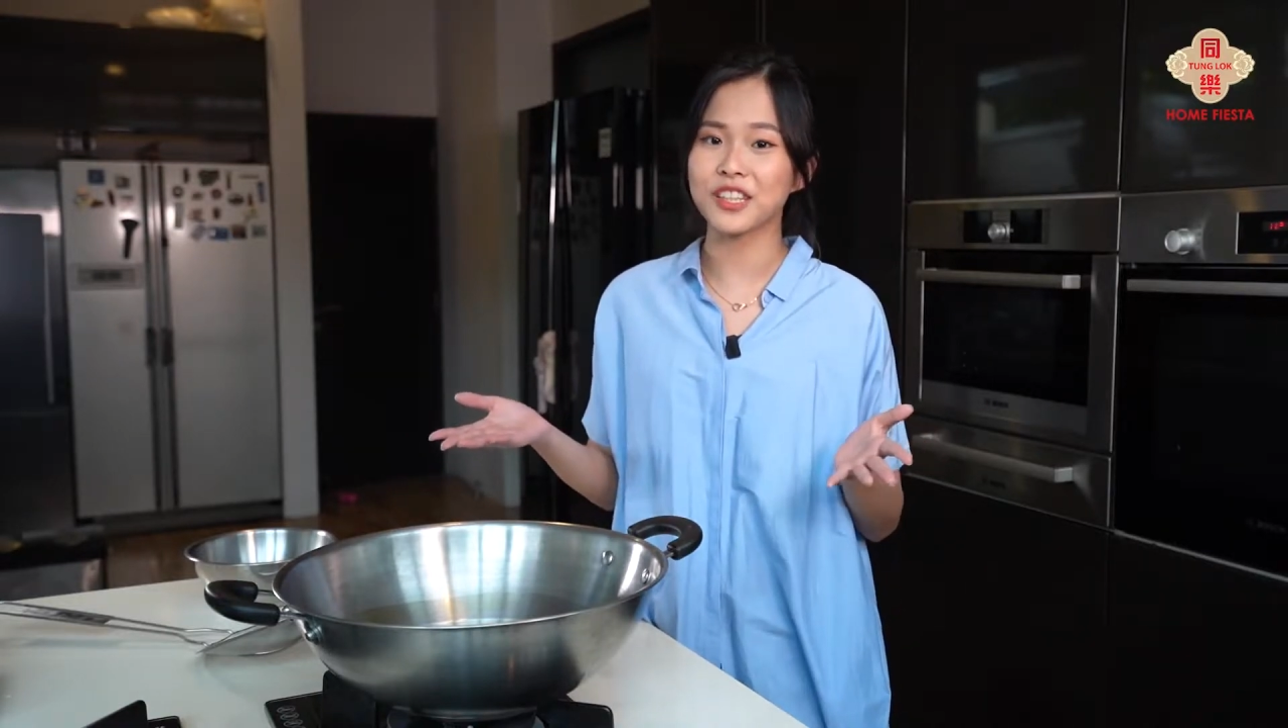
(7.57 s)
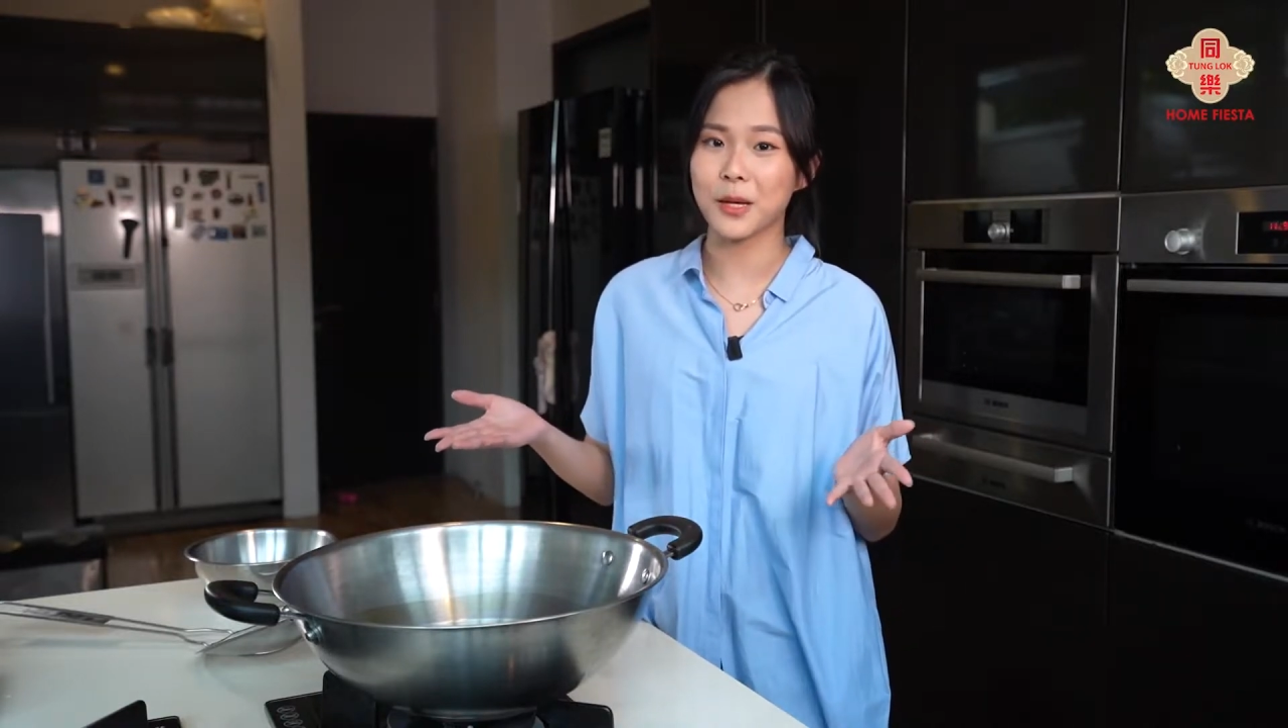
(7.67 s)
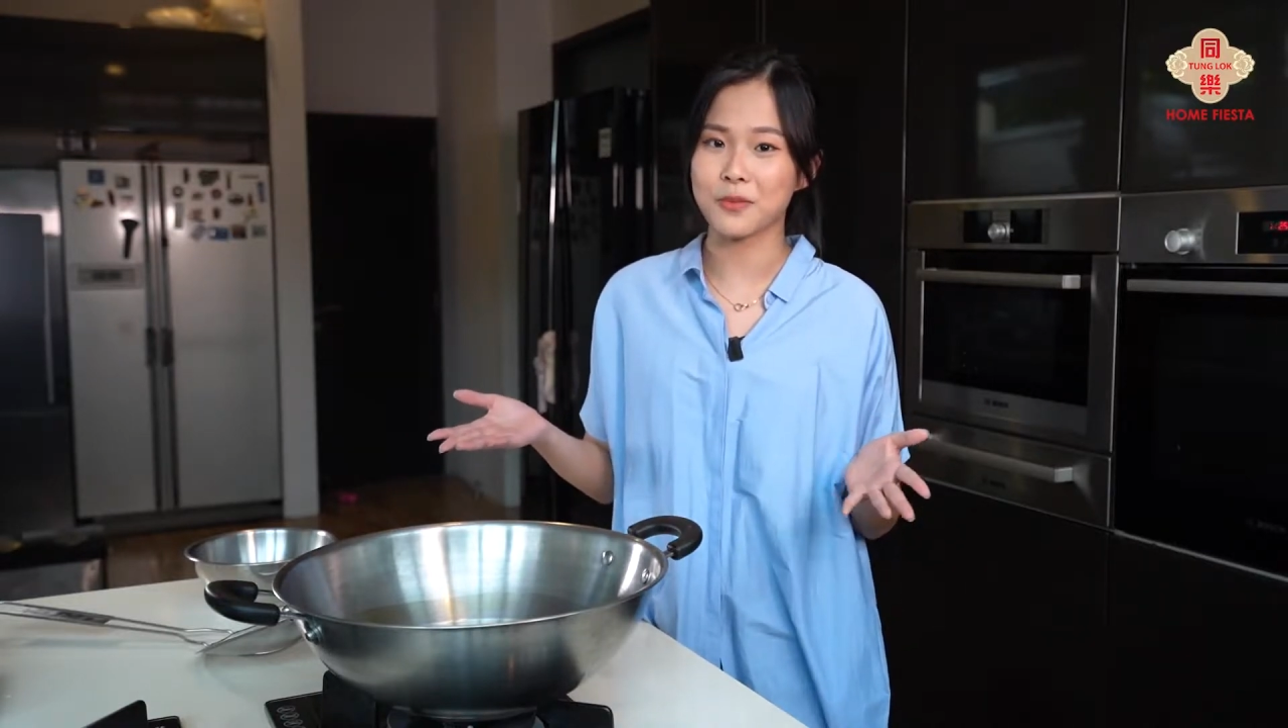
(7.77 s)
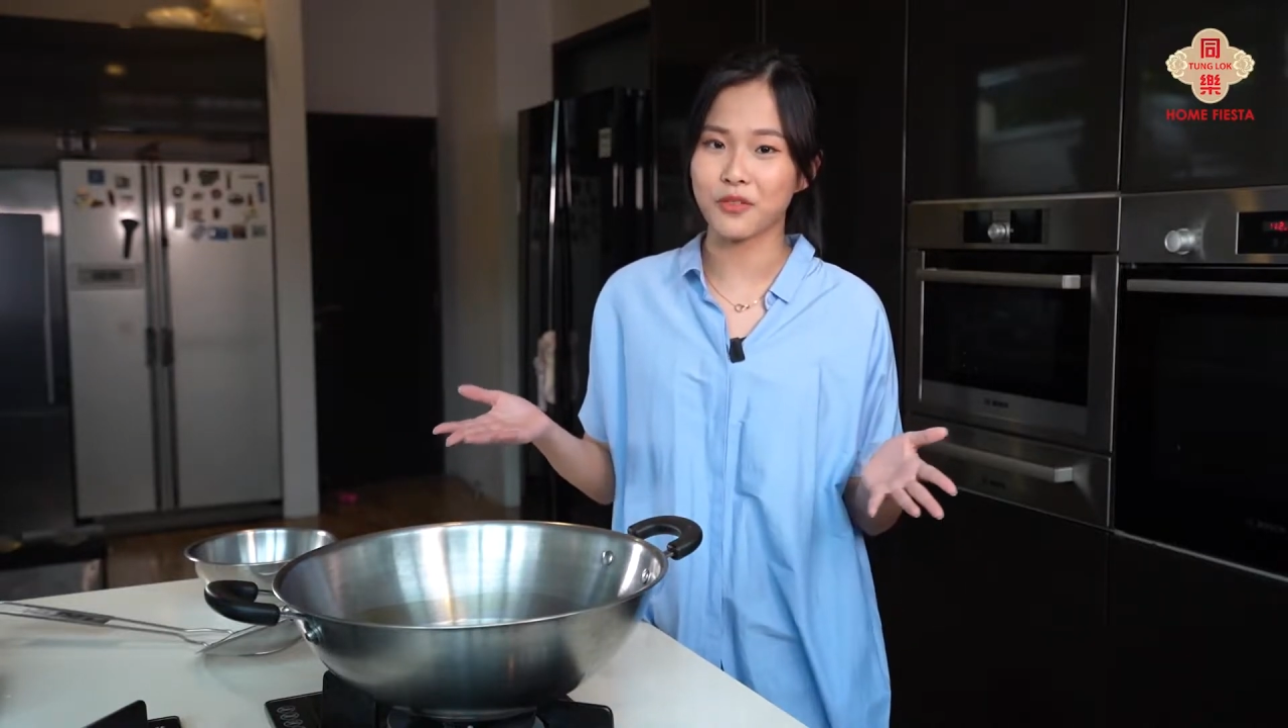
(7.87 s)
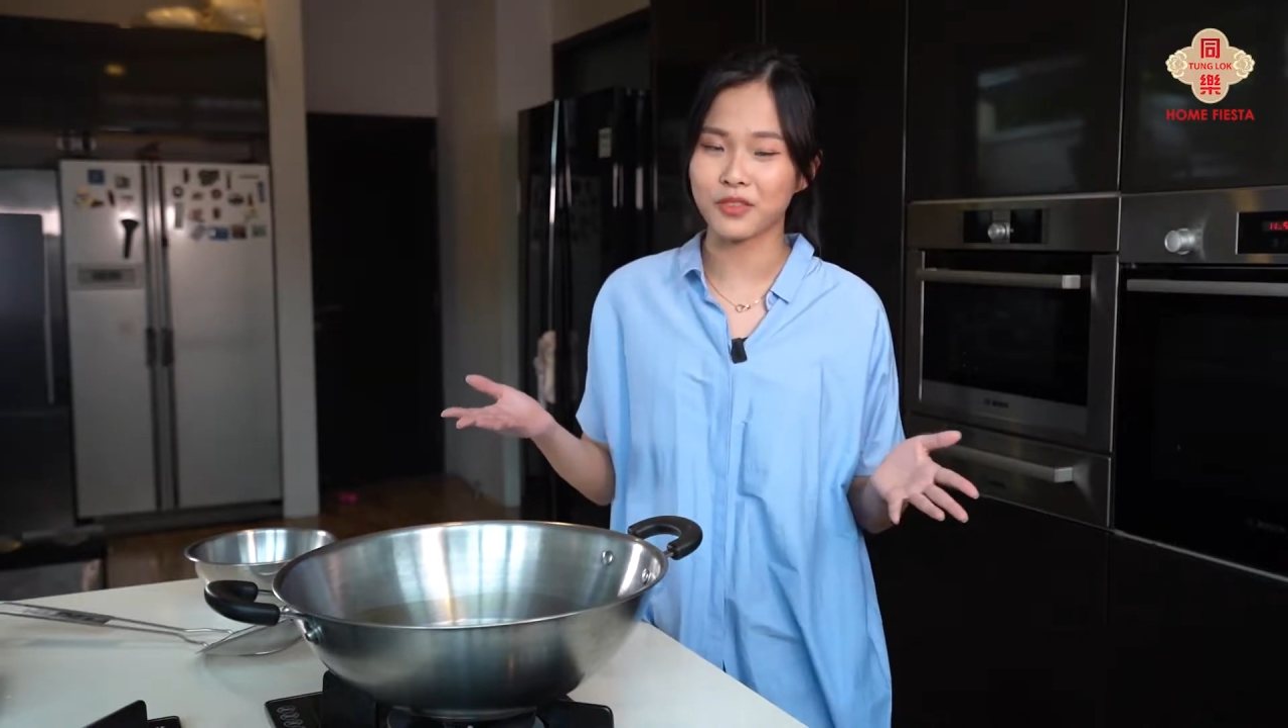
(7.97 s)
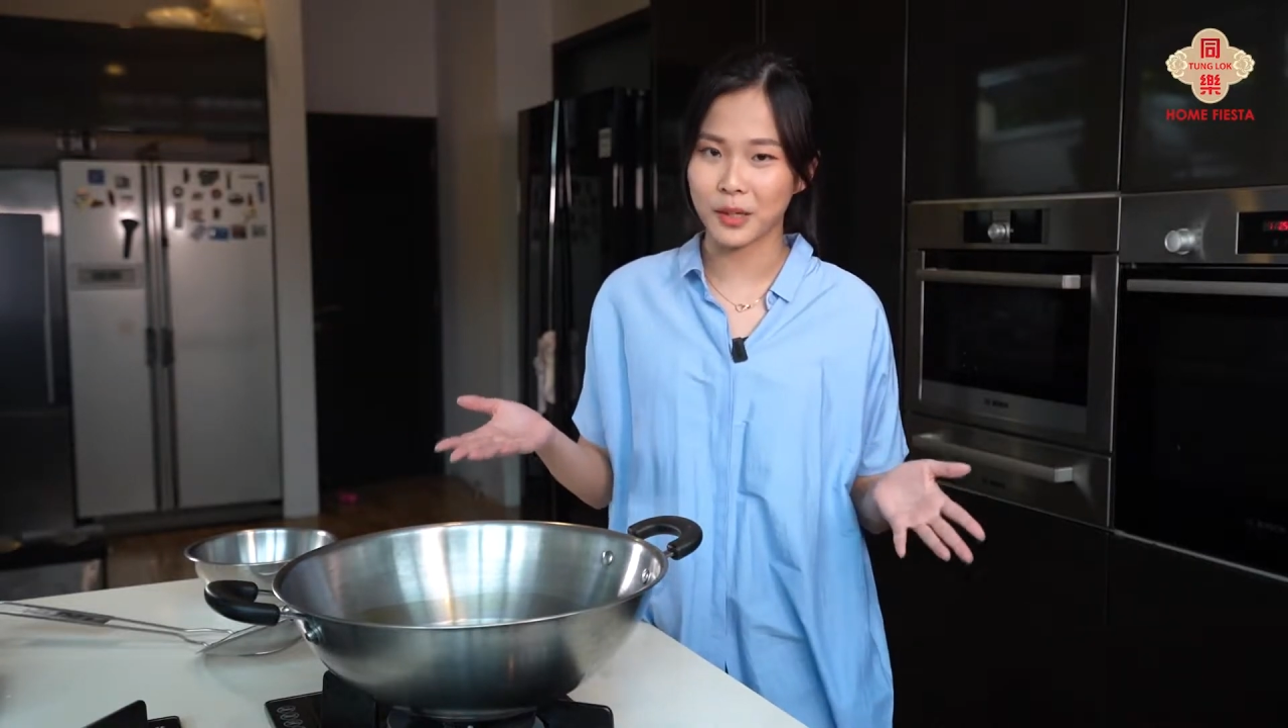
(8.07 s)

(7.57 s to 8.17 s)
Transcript: types of